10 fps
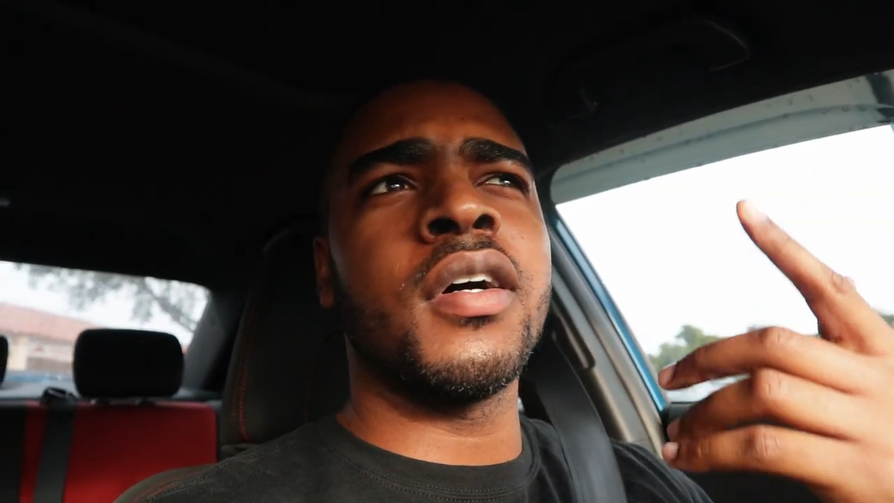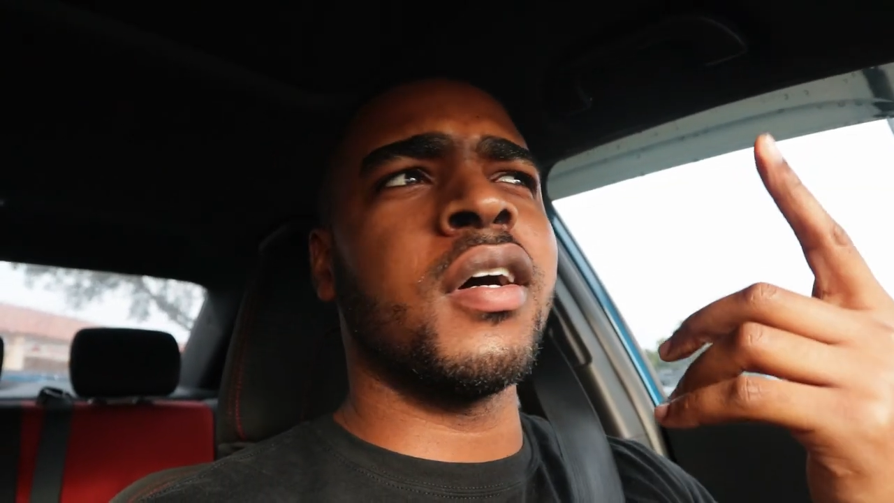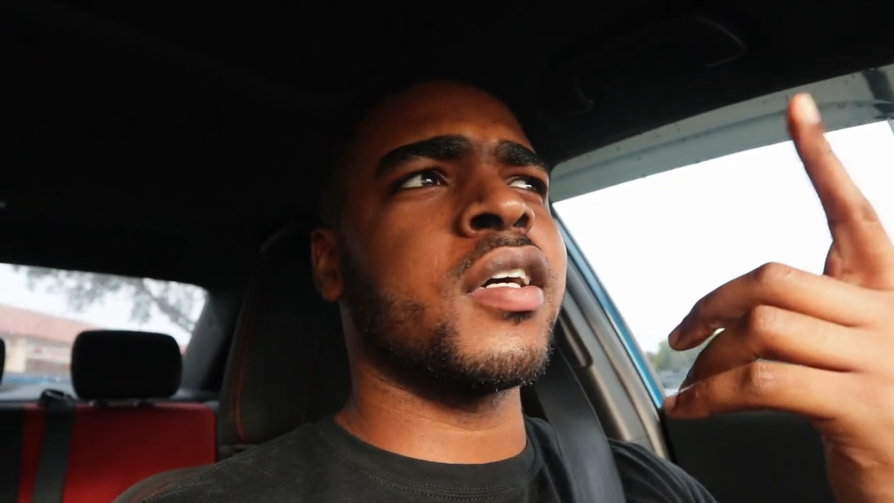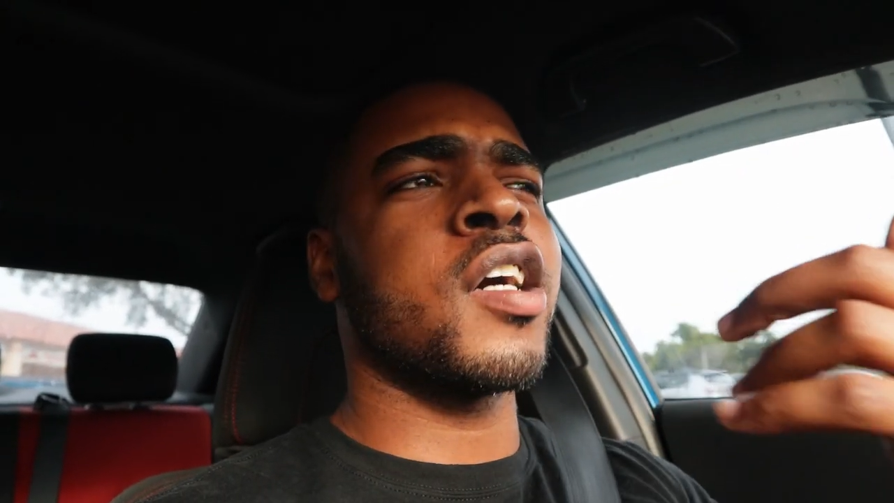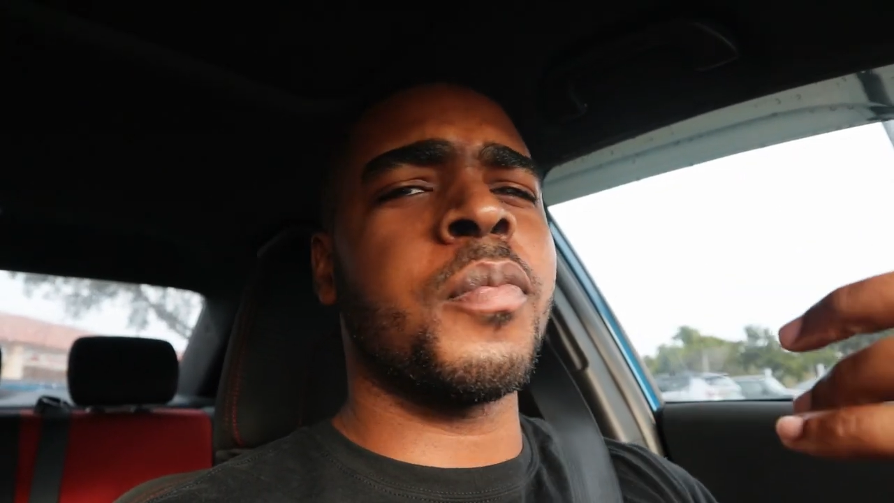
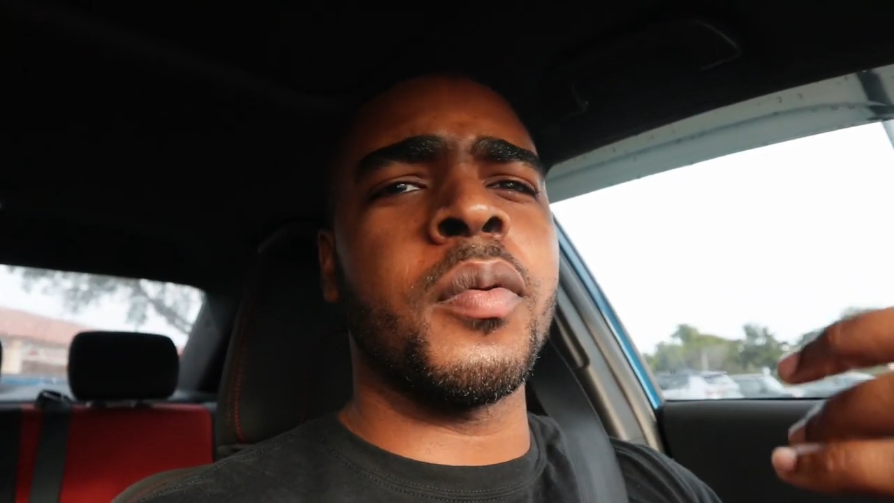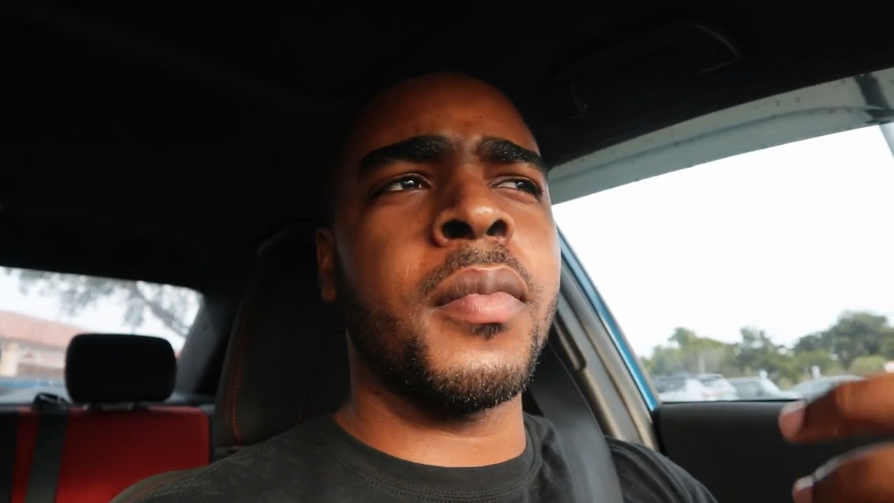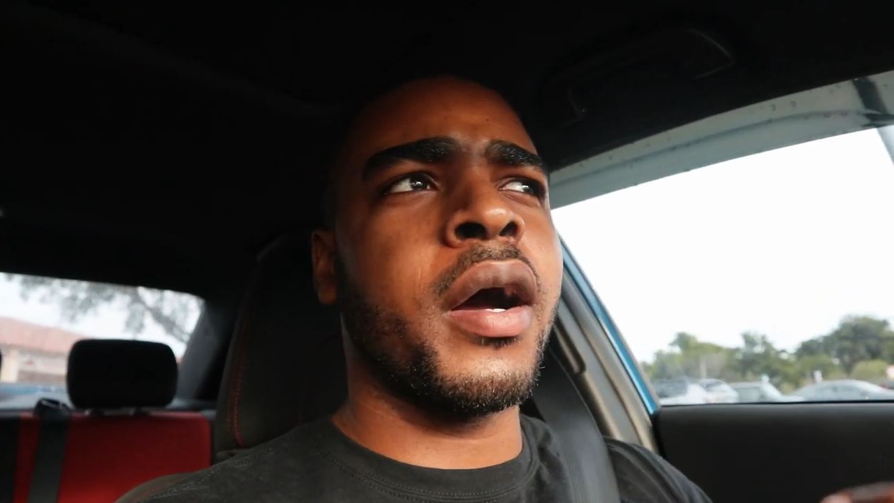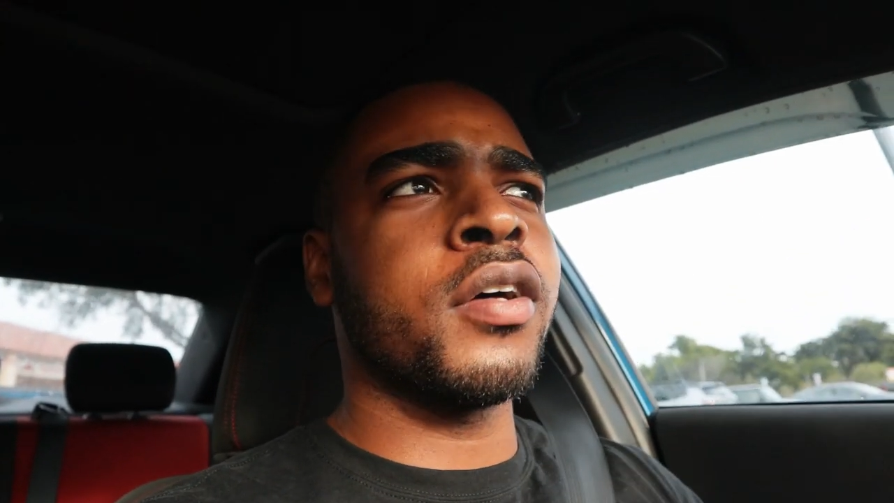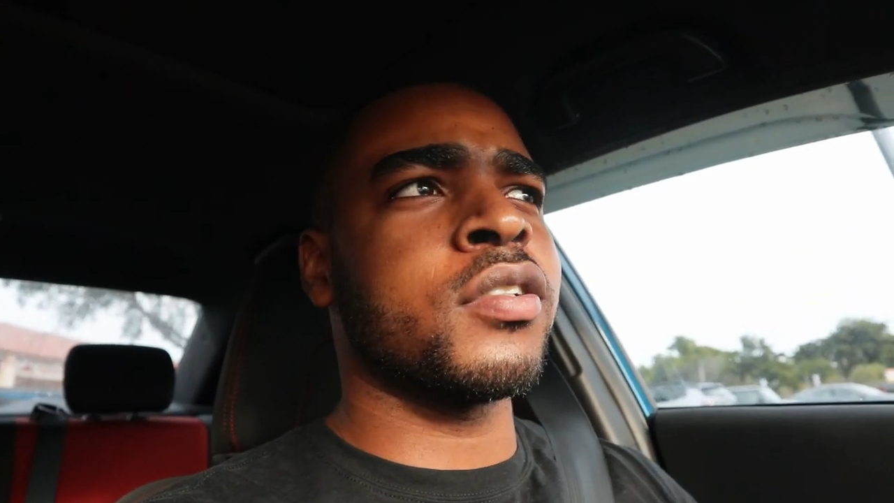a couple
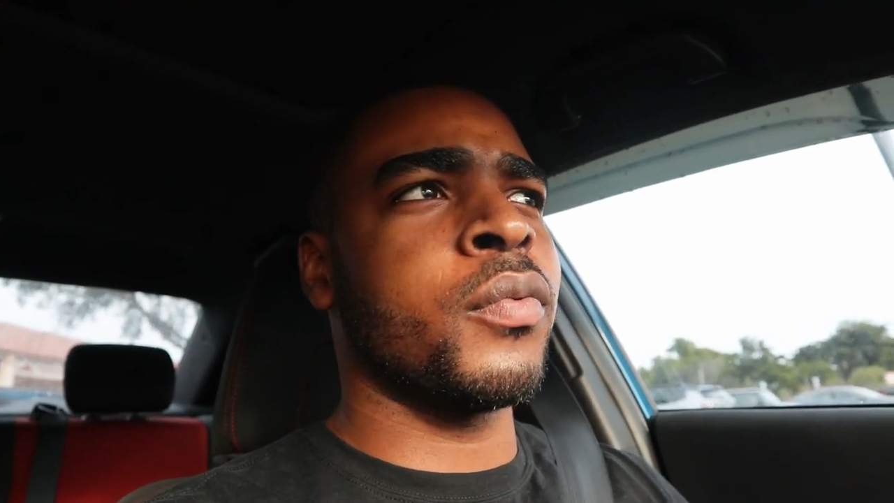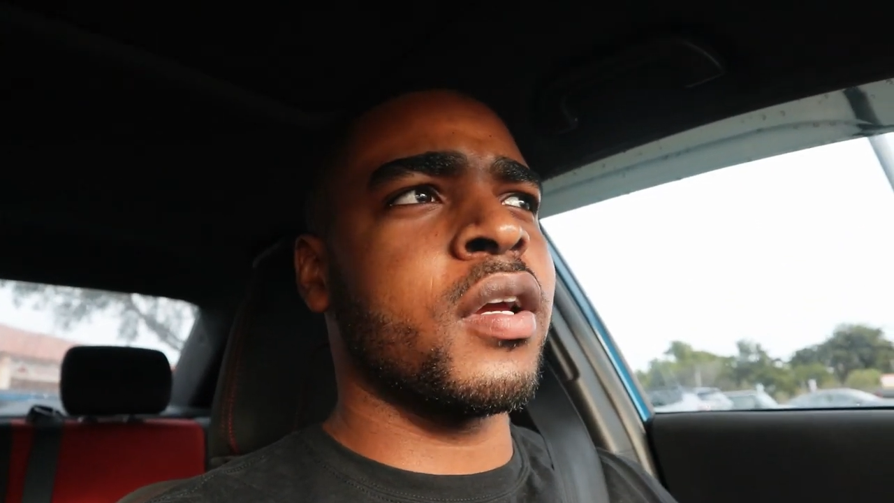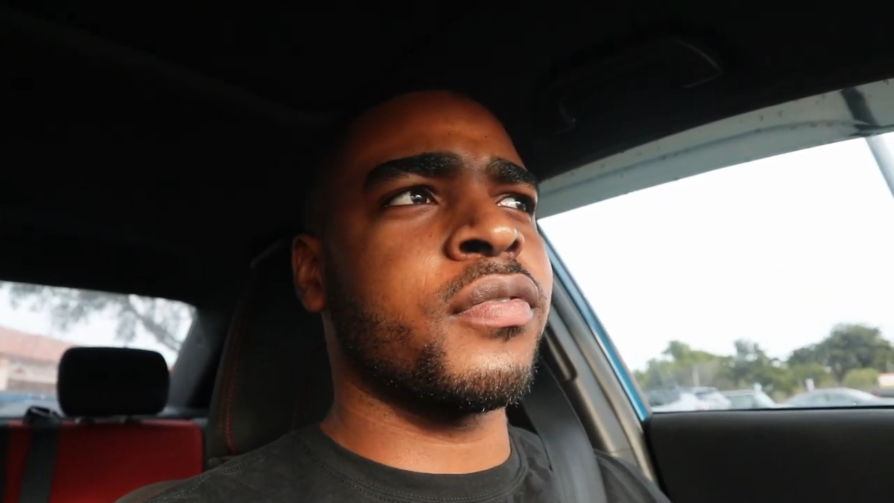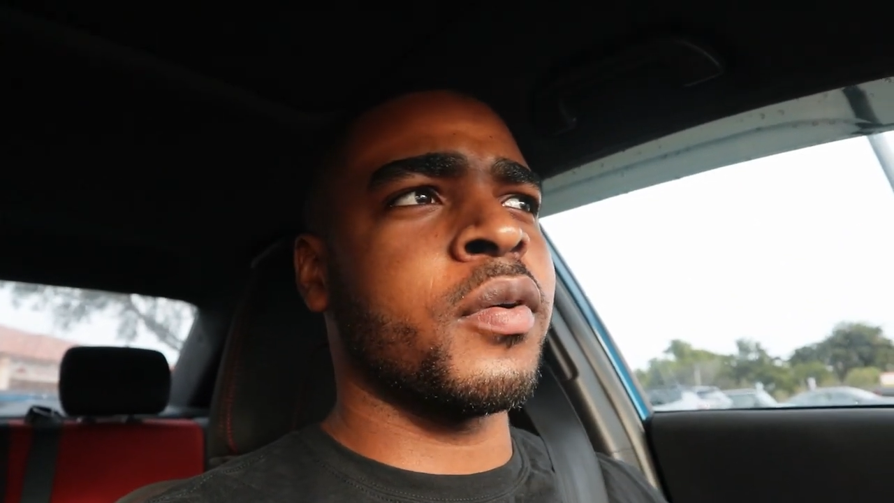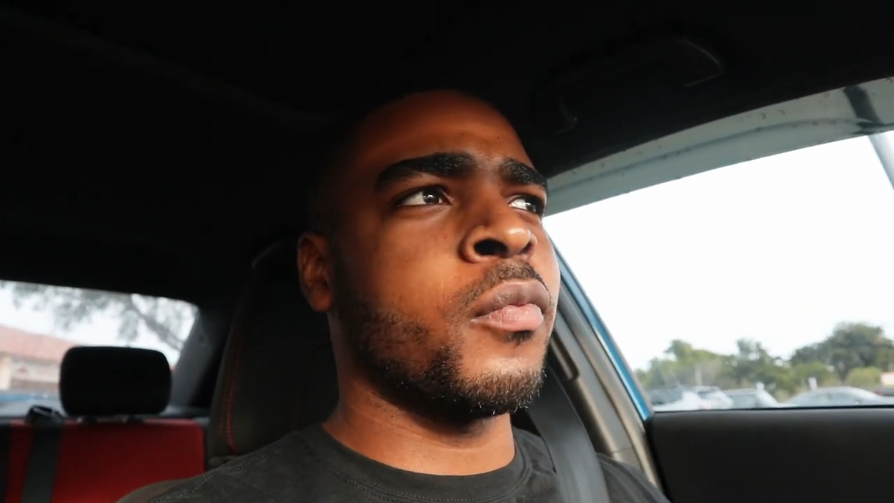miles
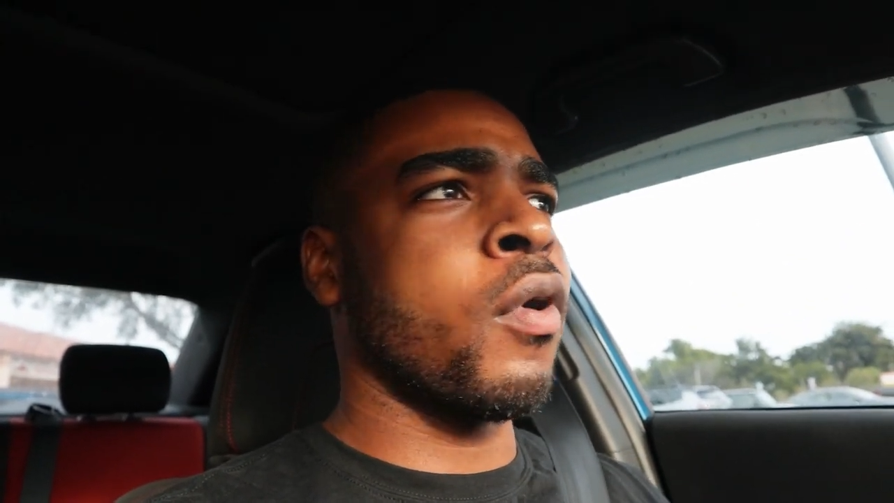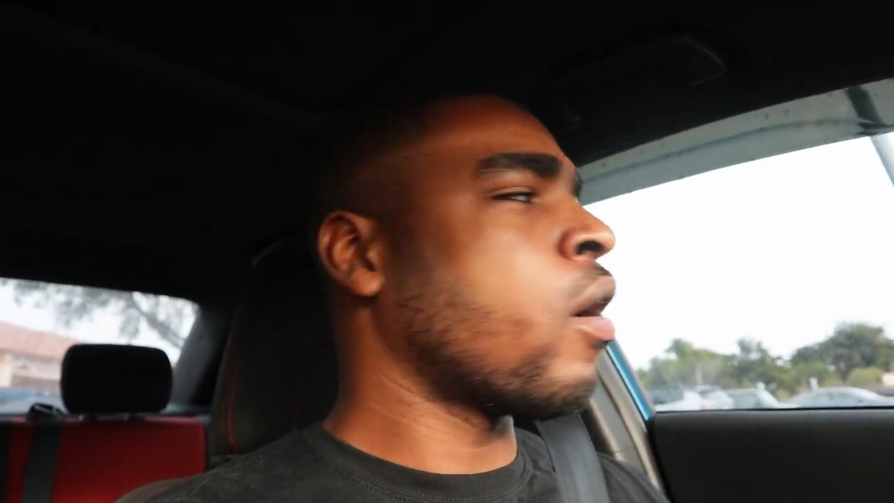away from